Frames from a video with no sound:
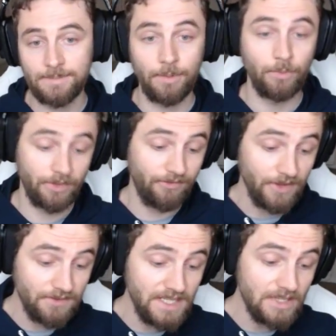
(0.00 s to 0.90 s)
But with
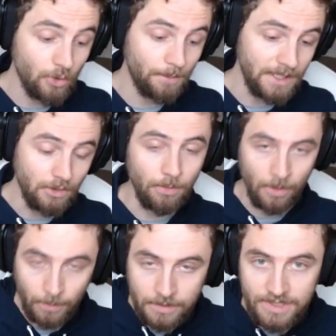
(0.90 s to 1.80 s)
15 torpedo
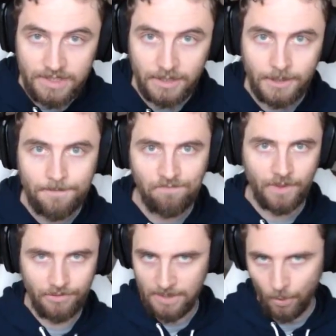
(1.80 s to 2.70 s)
bombers,
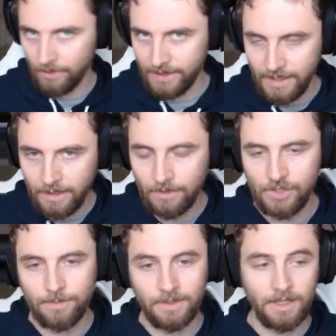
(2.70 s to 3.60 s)
3 more than any other
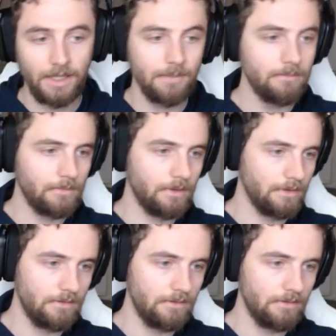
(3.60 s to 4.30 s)
ship in the game,